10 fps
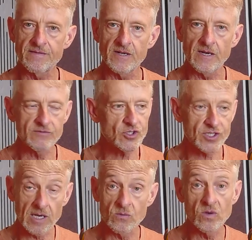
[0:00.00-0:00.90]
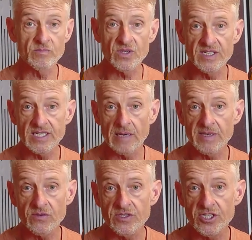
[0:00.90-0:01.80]
All I'm doing is
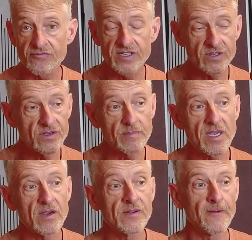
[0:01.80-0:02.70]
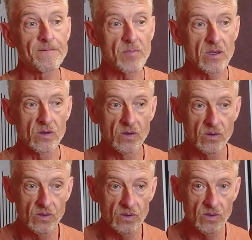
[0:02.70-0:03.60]
humming on the didgeridoo, and I'm going,
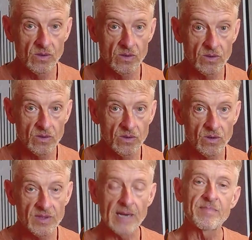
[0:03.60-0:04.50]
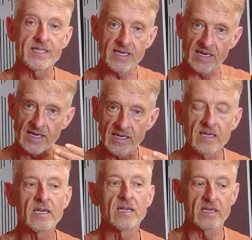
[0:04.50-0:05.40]
ooh, that
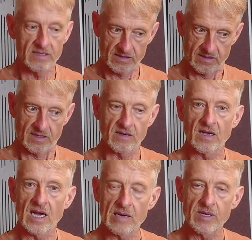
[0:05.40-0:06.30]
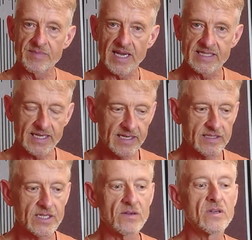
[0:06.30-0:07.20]
particular hum I'm
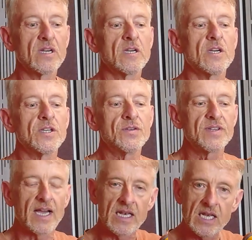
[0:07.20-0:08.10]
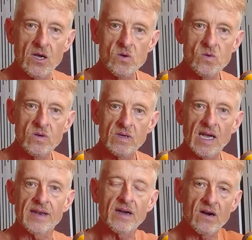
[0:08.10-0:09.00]
getting. So you can get a low
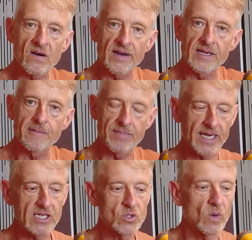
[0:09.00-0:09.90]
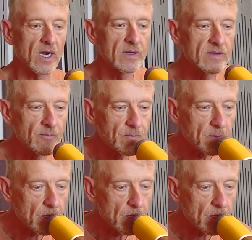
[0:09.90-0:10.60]
and a high pitch one.